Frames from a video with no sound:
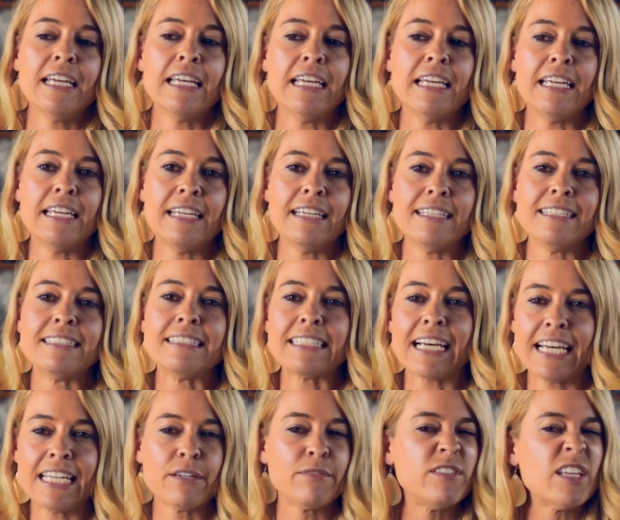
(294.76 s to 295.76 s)
He
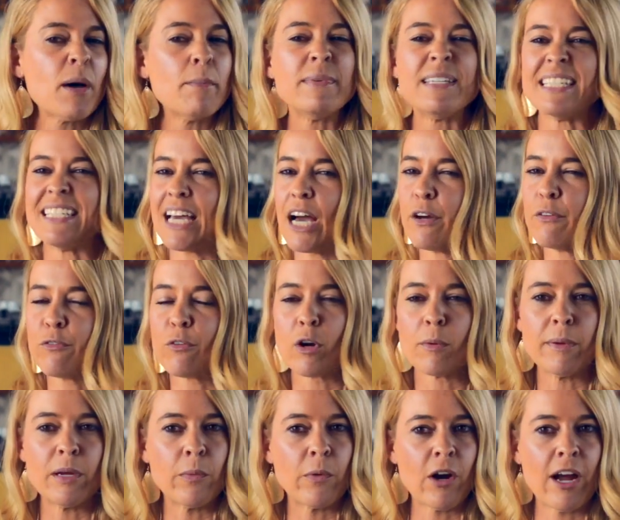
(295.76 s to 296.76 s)
kind of dumbed it down
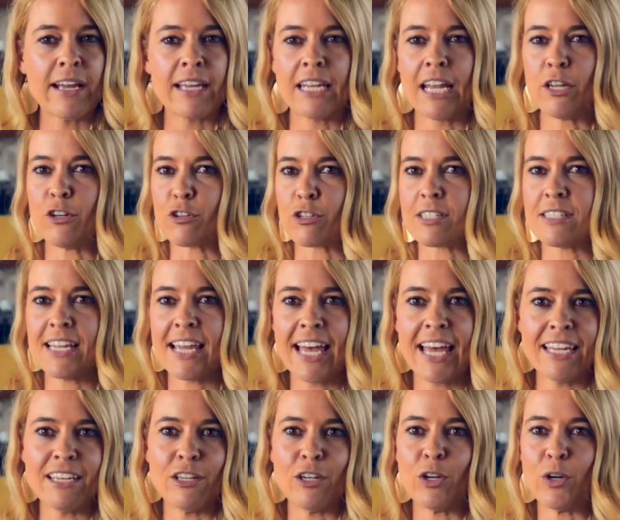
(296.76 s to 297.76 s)
for me where I could
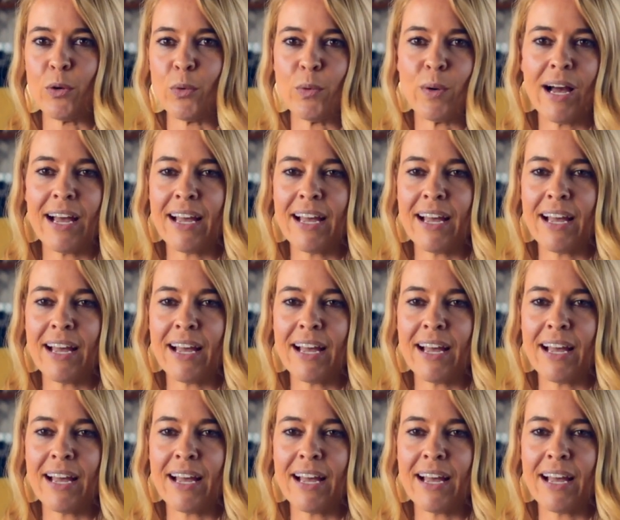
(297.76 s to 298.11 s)
understand, you know,